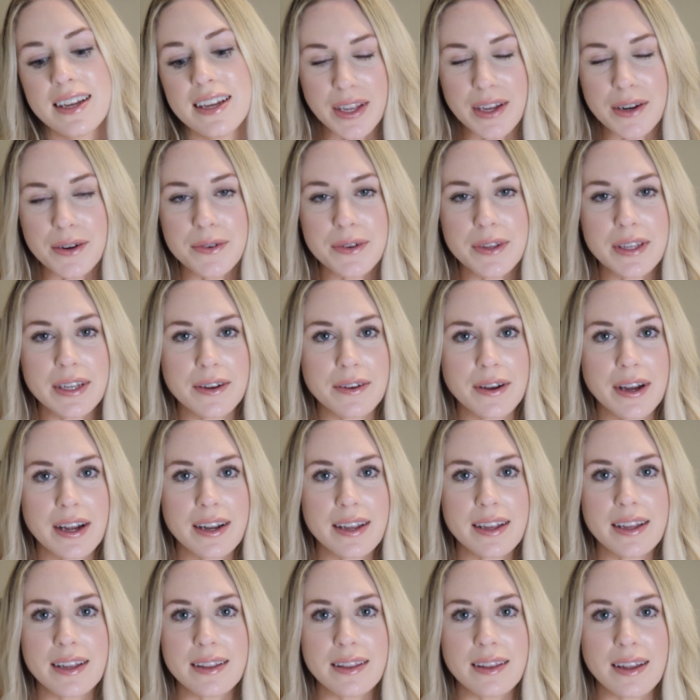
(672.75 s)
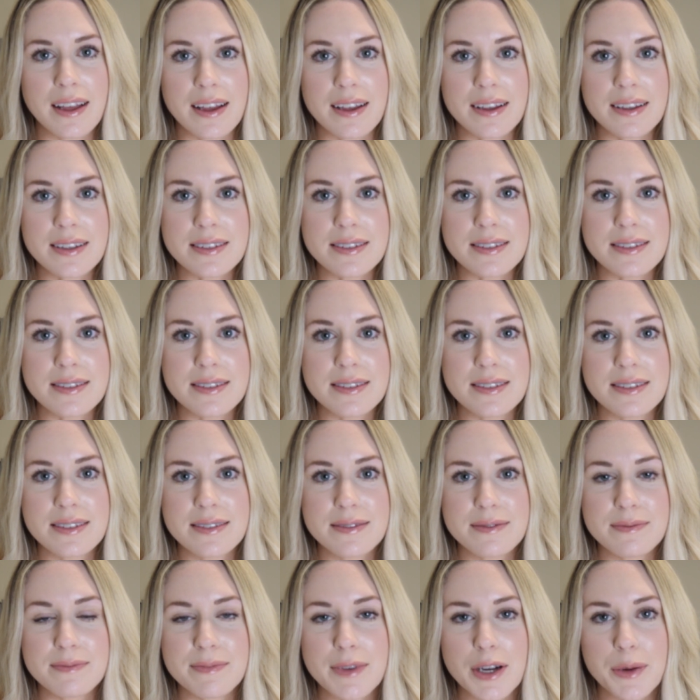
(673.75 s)
I don't really know how to end this
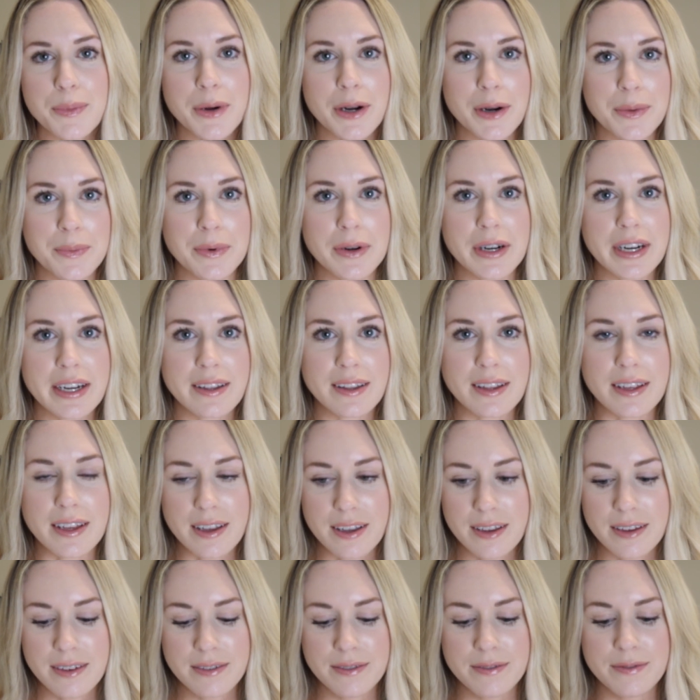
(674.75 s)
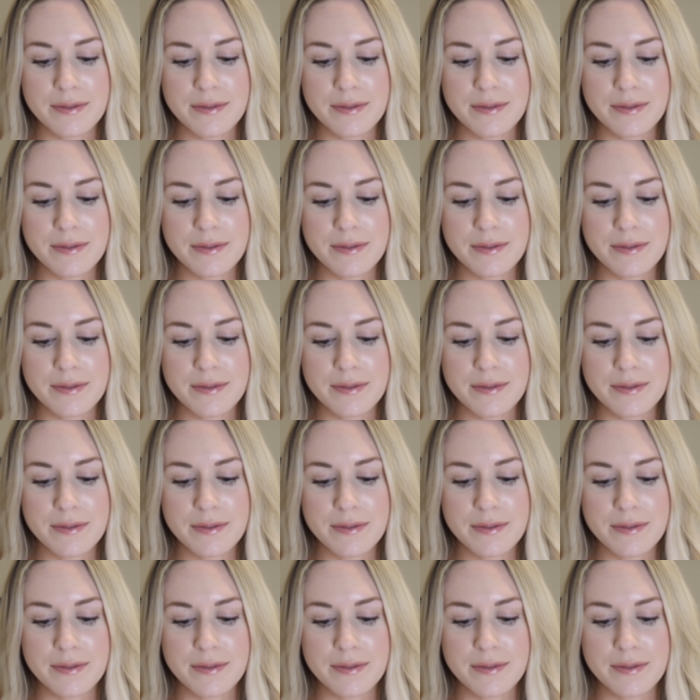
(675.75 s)
appropriately.